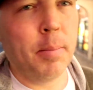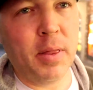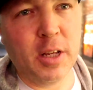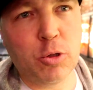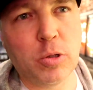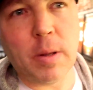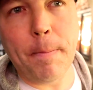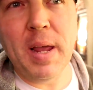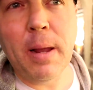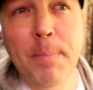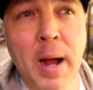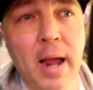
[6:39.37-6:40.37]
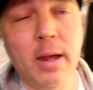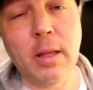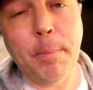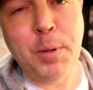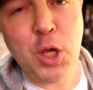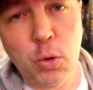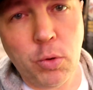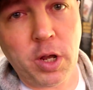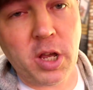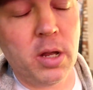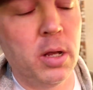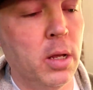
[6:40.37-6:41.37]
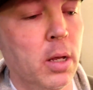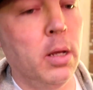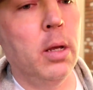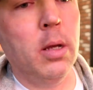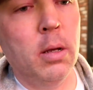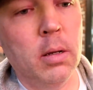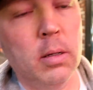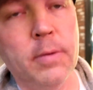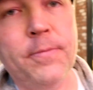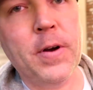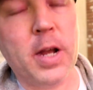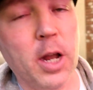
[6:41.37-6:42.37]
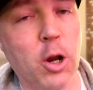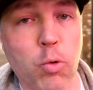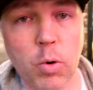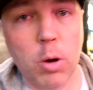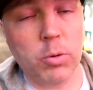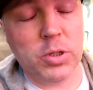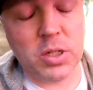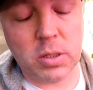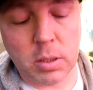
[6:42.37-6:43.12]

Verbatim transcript: But this was a big pile of puke. Fucking gross.